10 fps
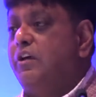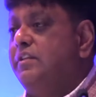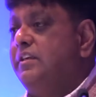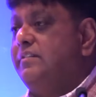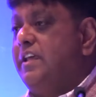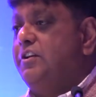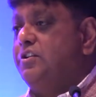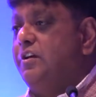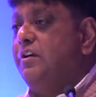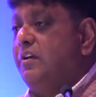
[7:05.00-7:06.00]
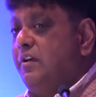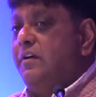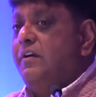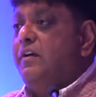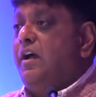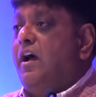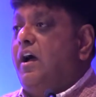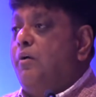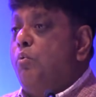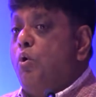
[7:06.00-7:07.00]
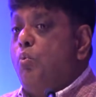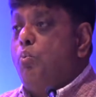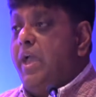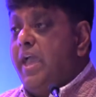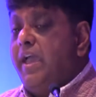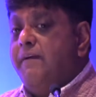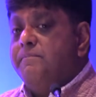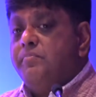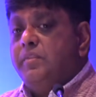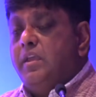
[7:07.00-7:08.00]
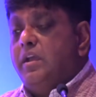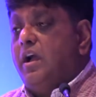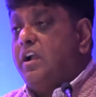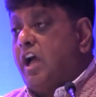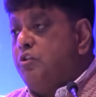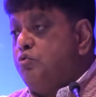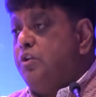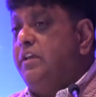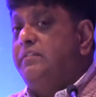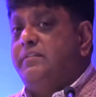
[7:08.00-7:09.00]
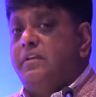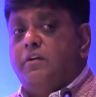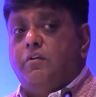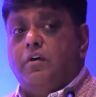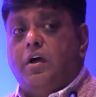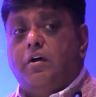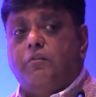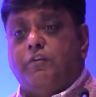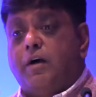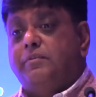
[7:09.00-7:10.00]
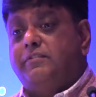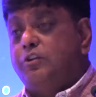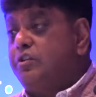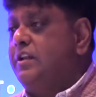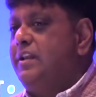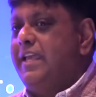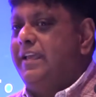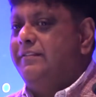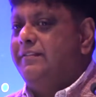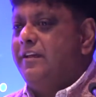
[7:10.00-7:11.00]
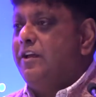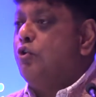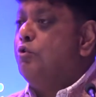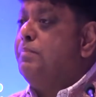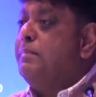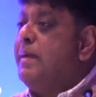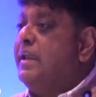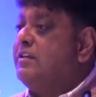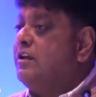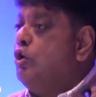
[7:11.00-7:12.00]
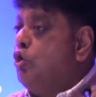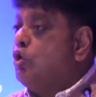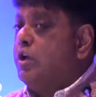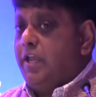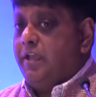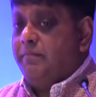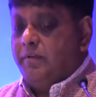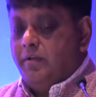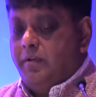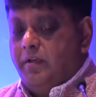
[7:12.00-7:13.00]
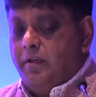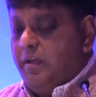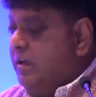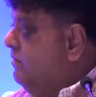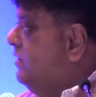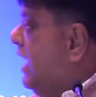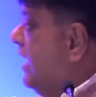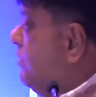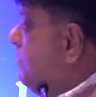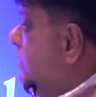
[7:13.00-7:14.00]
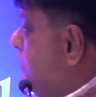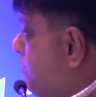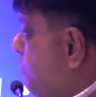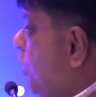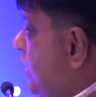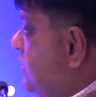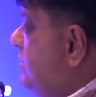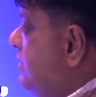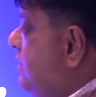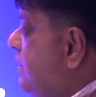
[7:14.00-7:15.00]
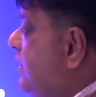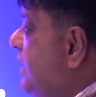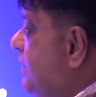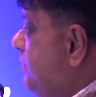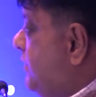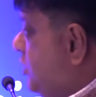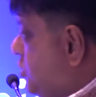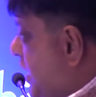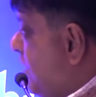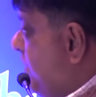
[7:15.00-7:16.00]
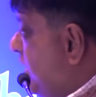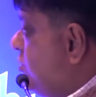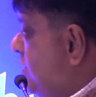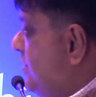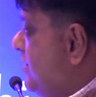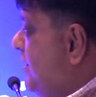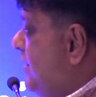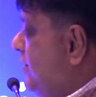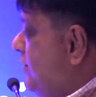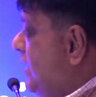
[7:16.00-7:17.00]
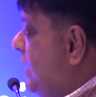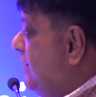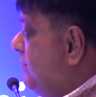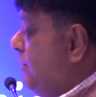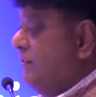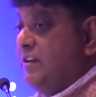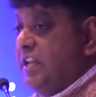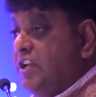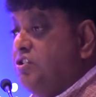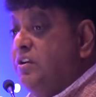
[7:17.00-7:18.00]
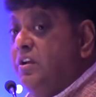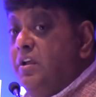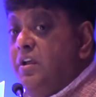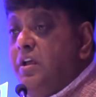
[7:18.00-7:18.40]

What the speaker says: Southeast Asia where a country's pharmaceutical needs could be met locally. And a point that the chair mentioned earlier today in his presentation,